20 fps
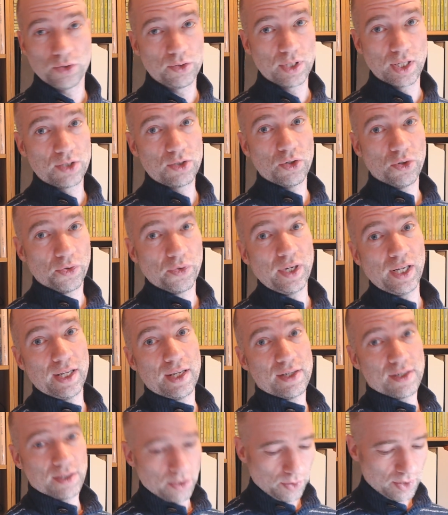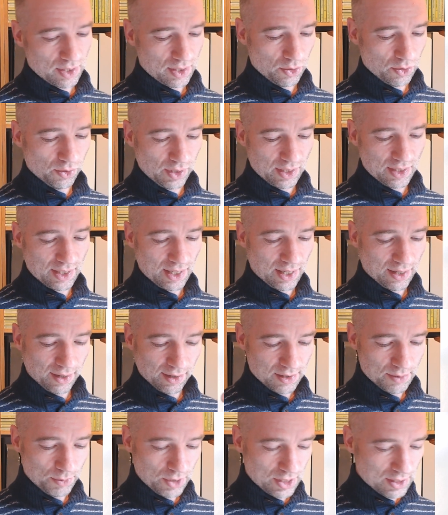Jo already. So it's only J that
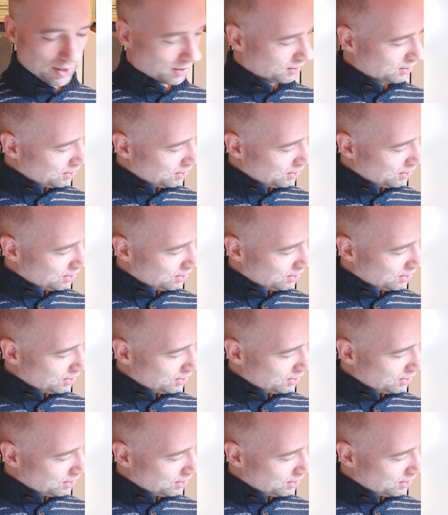is missing.